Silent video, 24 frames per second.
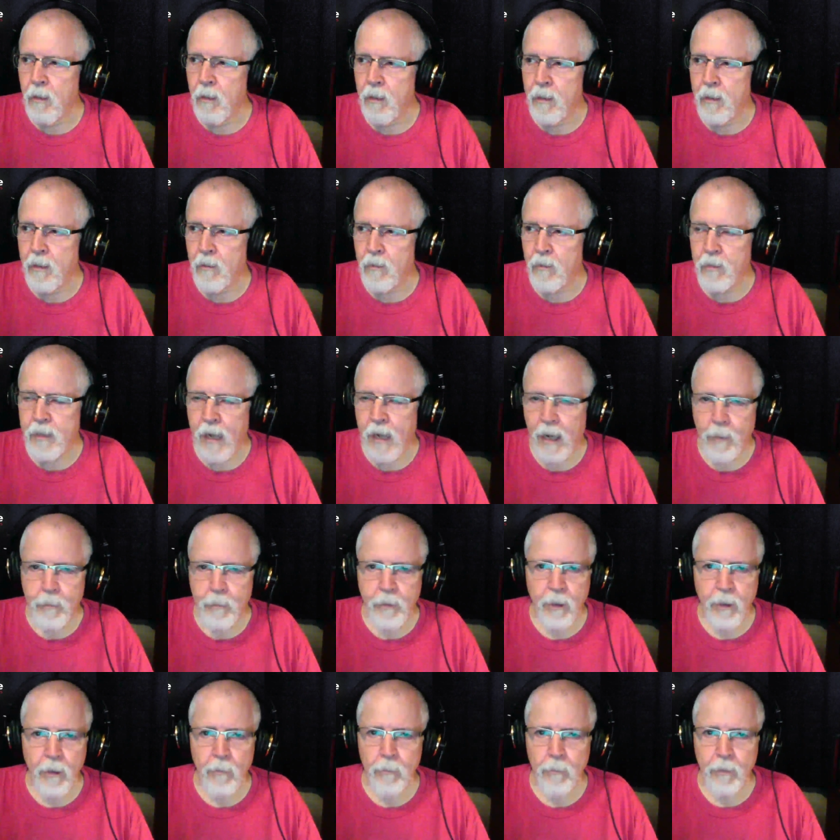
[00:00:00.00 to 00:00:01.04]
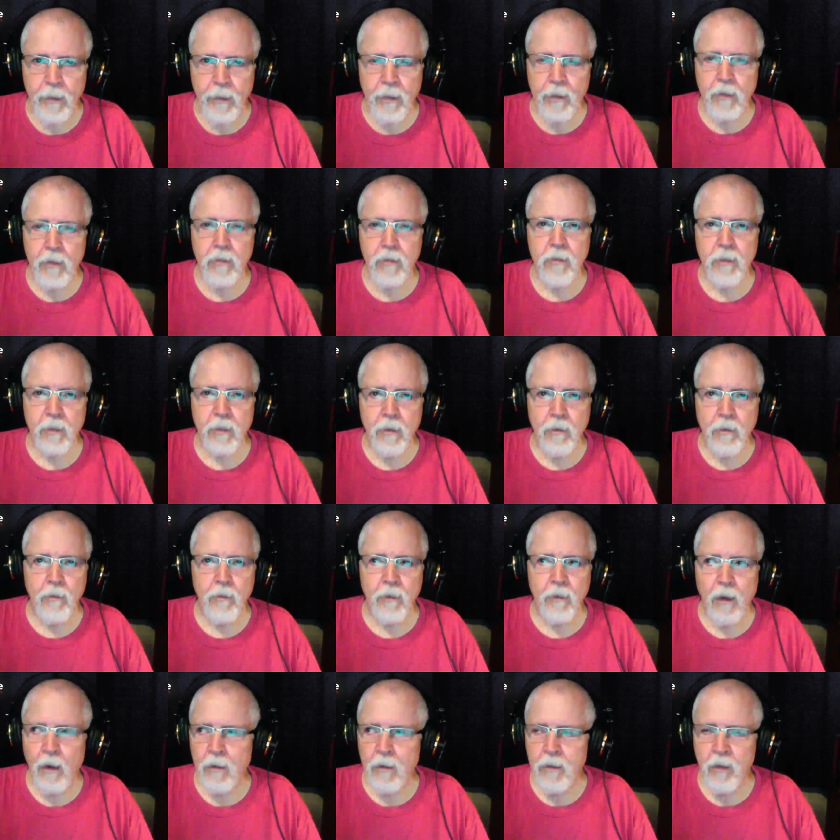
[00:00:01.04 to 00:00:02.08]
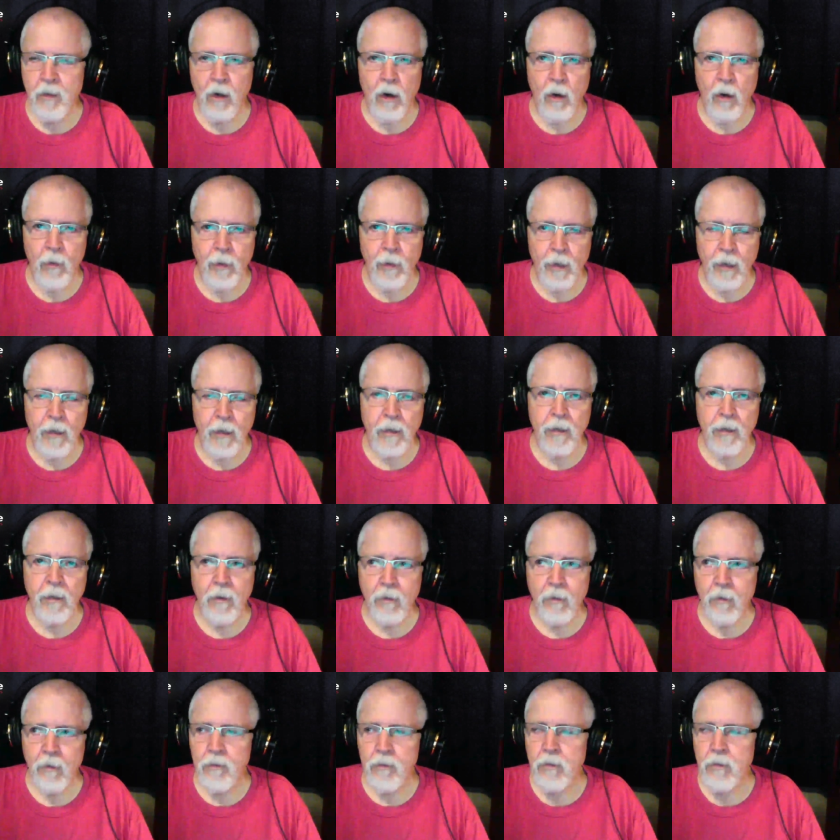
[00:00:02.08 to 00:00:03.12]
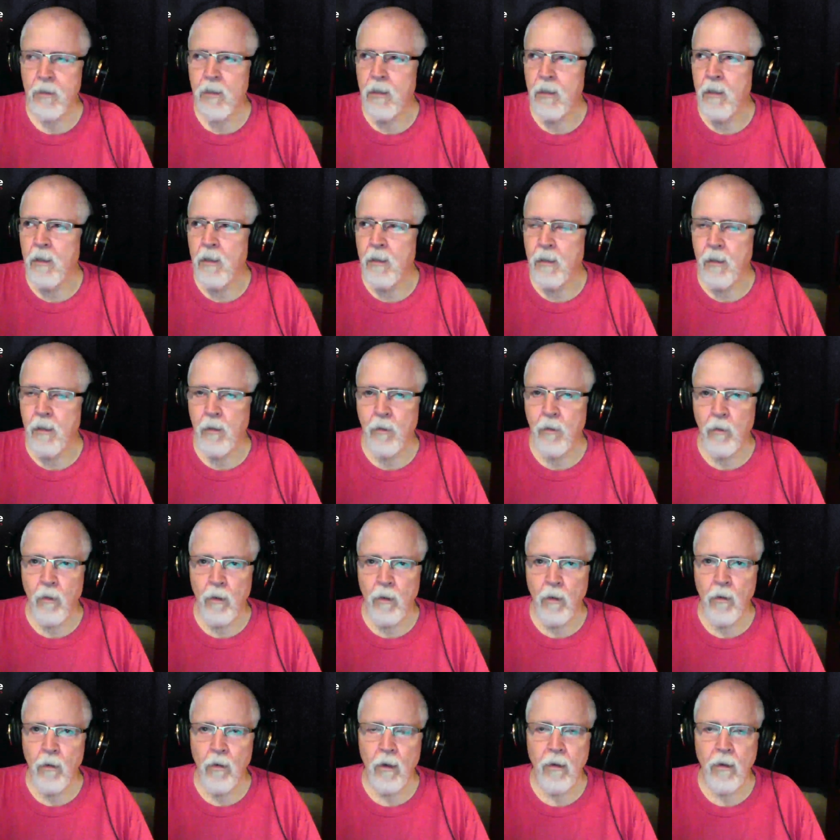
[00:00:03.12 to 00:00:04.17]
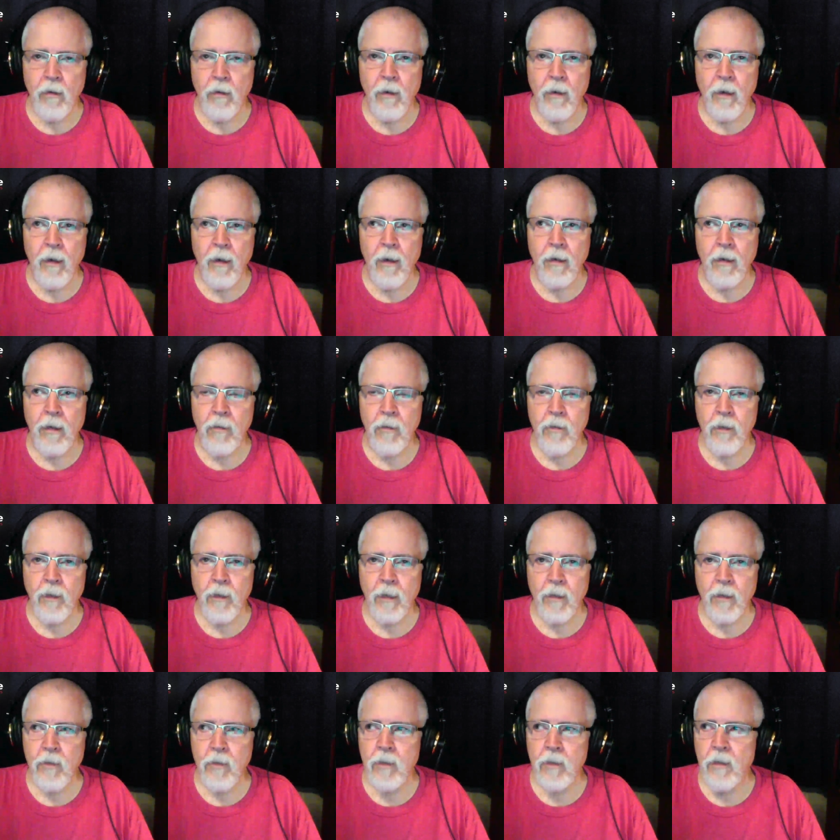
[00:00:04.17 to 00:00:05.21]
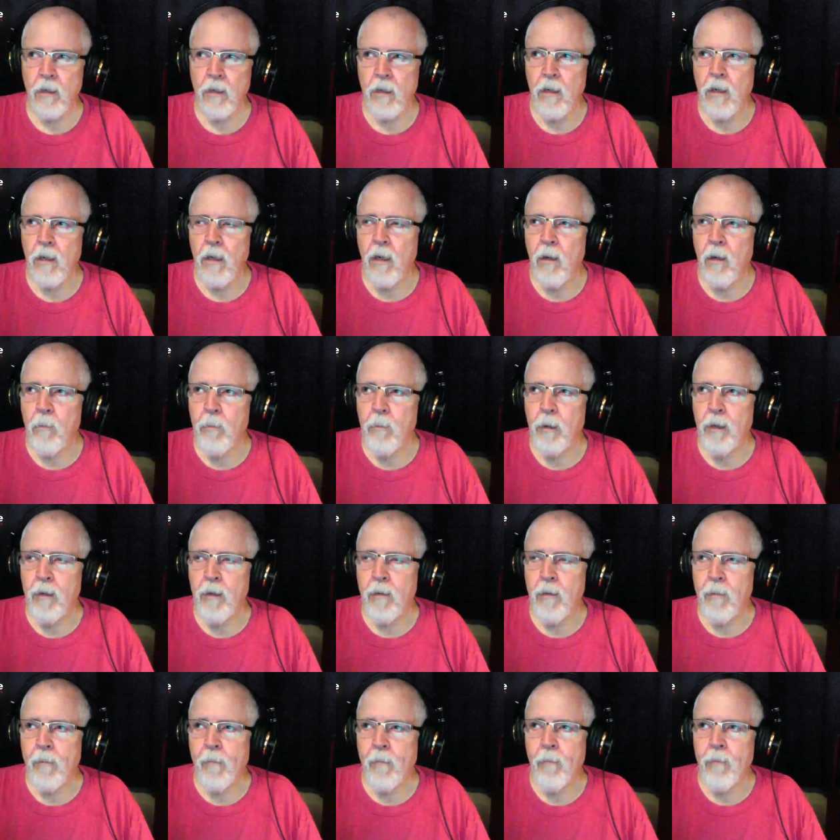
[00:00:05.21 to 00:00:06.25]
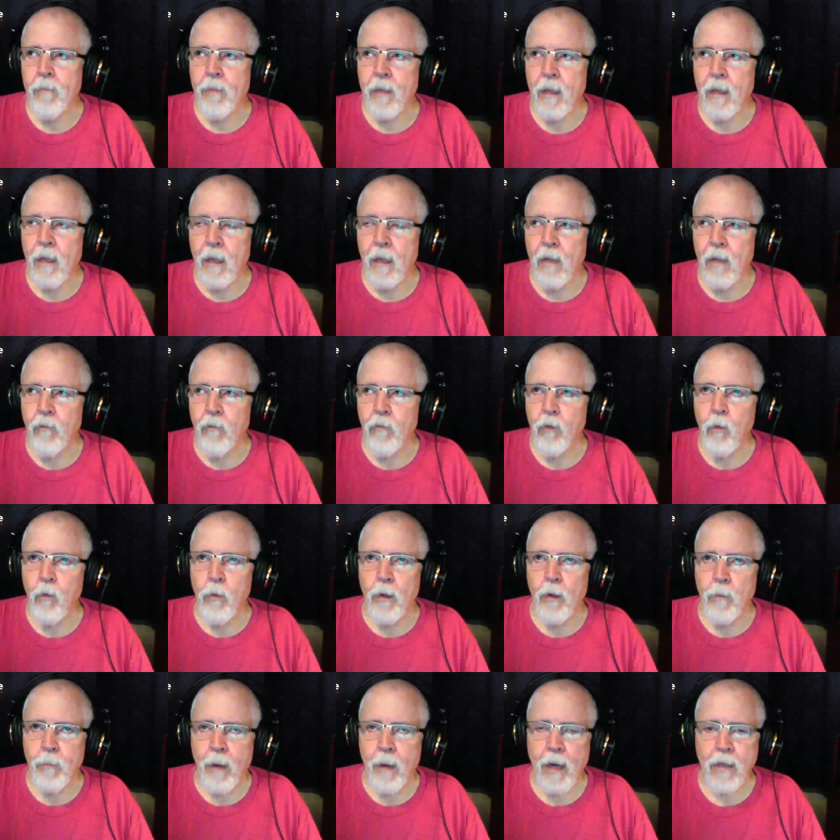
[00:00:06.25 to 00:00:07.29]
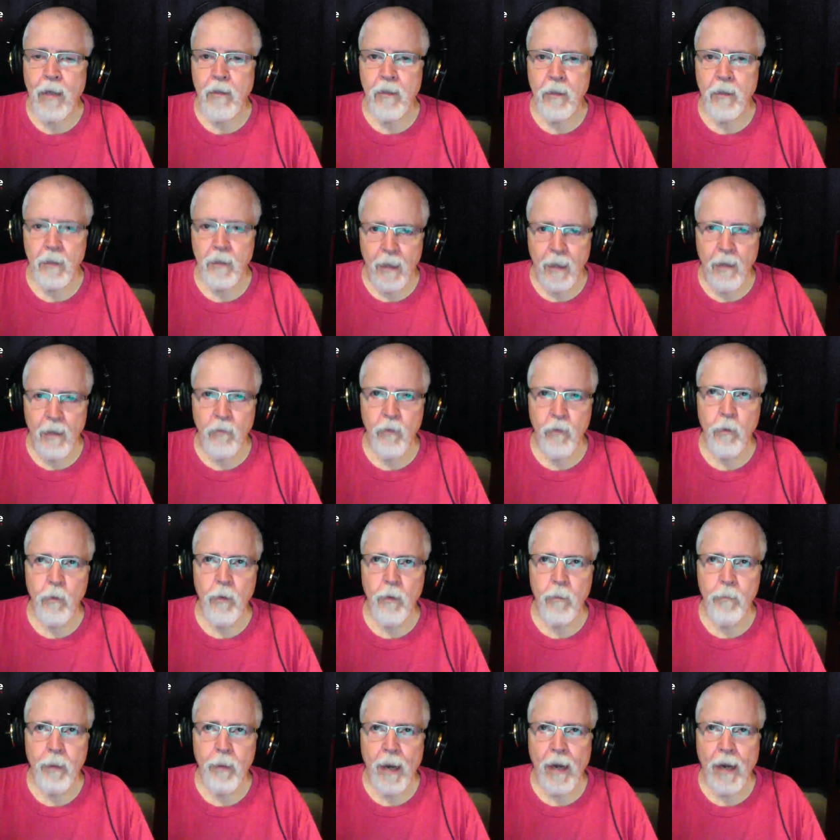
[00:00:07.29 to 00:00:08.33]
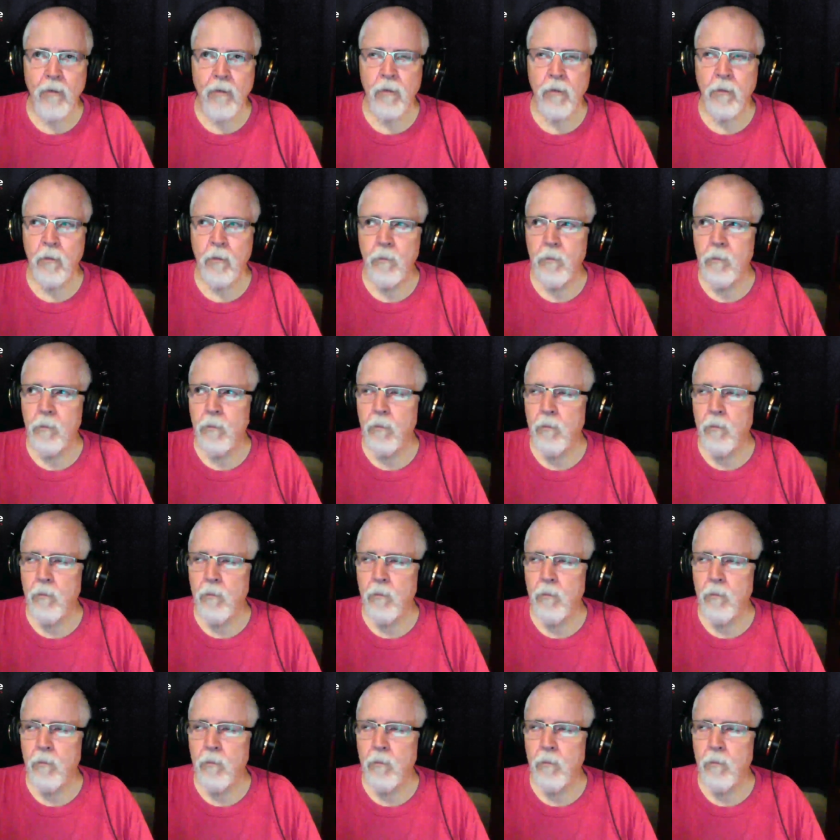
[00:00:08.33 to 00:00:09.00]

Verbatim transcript: their are tape companies and other Atari and others that are long gone, and that's a lesson. But if you went back to then, if you went back to